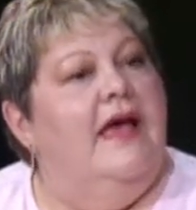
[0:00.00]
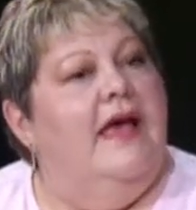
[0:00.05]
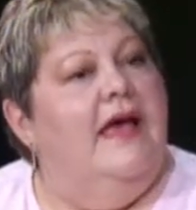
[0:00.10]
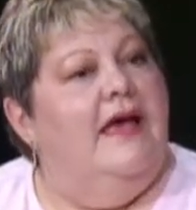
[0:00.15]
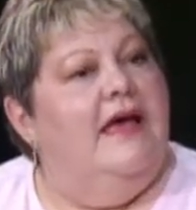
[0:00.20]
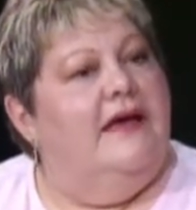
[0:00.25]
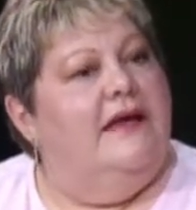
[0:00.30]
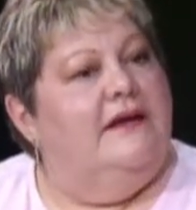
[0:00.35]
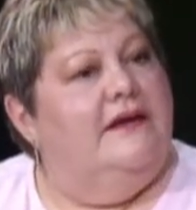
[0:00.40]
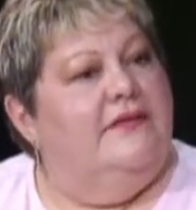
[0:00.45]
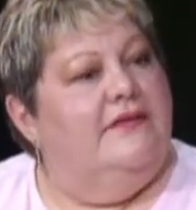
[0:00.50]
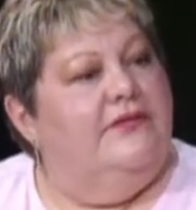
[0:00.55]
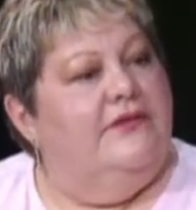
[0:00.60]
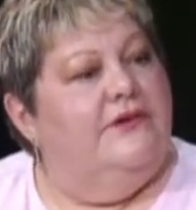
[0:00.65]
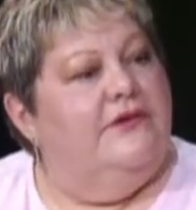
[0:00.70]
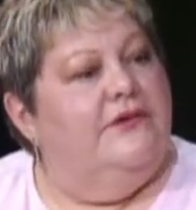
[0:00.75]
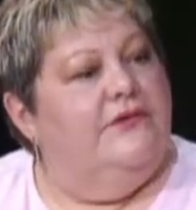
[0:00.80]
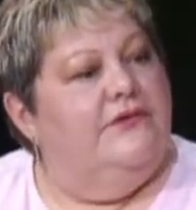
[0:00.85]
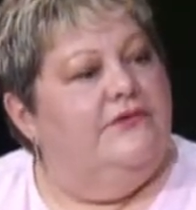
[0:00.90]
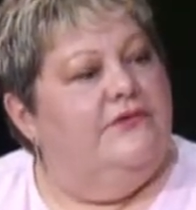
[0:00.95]
and
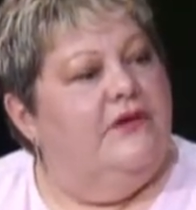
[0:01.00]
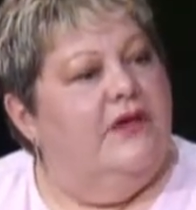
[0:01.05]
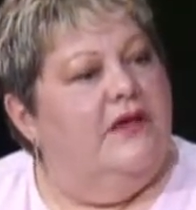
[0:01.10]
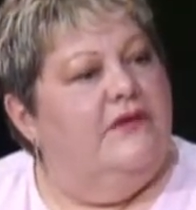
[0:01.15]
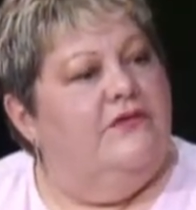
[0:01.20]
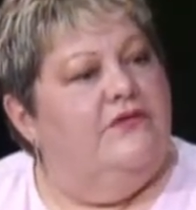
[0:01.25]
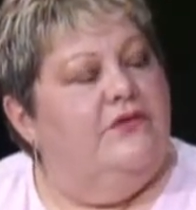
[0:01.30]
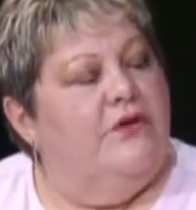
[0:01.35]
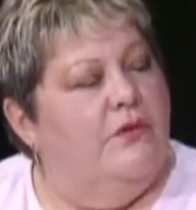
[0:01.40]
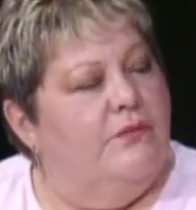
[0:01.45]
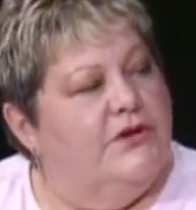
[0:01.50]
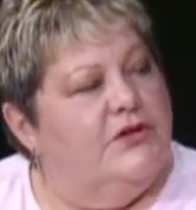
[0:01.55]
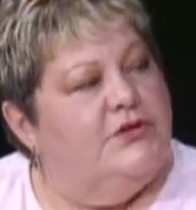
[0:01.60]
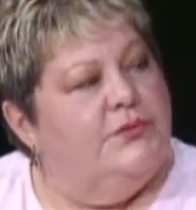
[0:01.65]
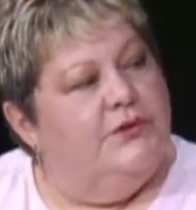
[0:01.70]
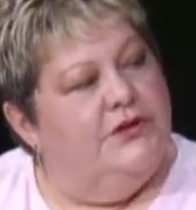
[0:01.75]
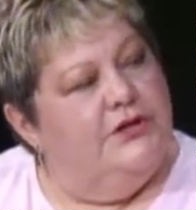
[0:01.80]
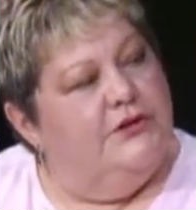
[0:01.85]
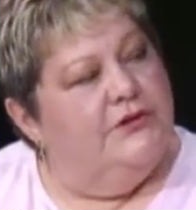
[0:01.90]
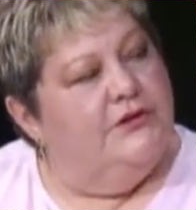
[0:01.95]
there's so
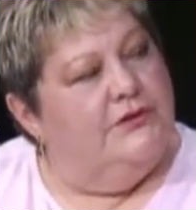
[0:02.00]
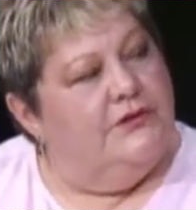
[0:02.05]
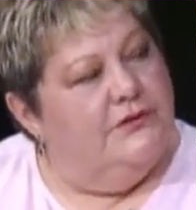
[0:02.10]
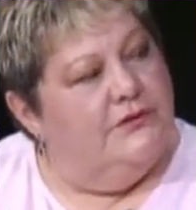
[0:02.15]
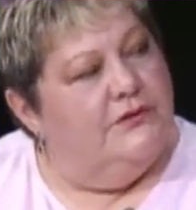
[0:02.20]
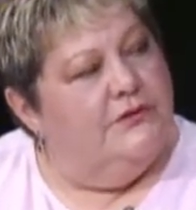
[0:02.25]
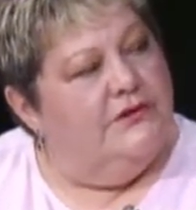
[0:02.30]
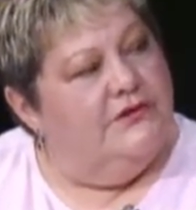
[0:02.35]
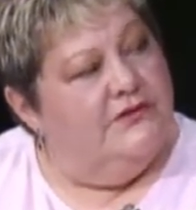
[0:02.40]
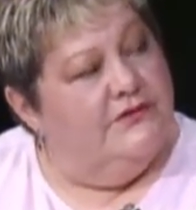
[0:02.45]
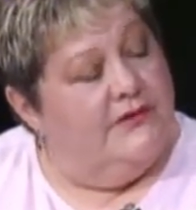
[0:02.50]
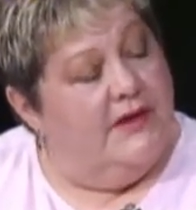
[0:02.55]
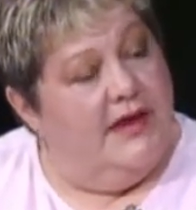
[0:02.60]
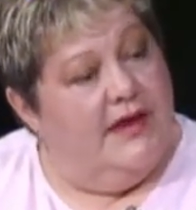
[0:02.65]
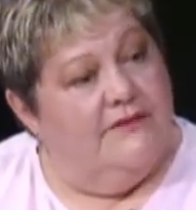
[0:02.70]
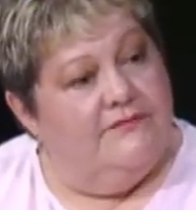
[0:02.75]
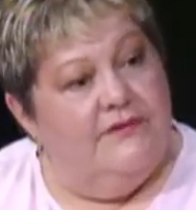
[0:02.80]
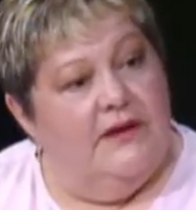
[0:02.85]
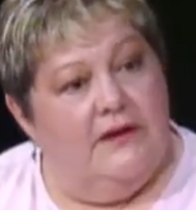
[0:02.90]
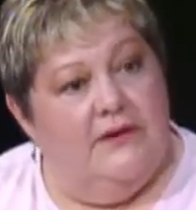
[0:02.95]
much we could do to
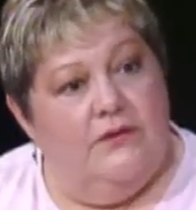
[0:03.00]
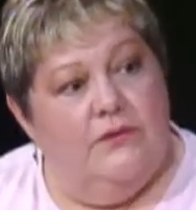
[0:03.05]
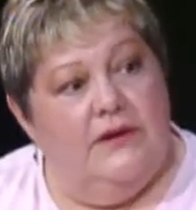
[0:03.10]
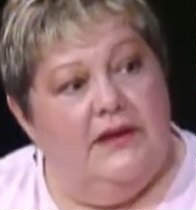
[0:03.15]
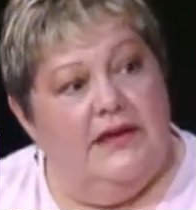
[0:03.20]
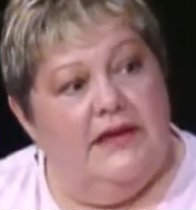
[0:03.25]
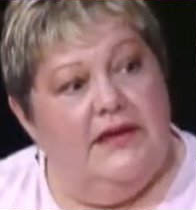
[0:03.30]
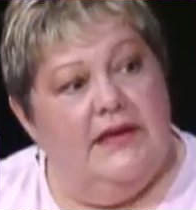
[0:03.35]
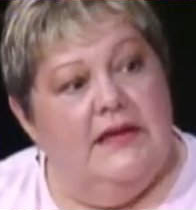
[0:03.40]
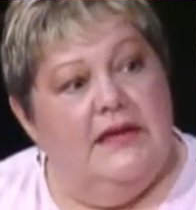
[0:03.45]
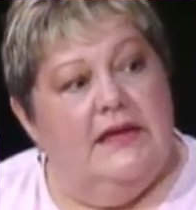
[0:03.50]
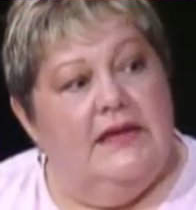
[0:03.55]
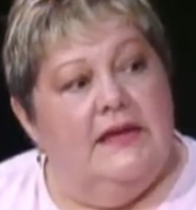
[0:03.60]
save not only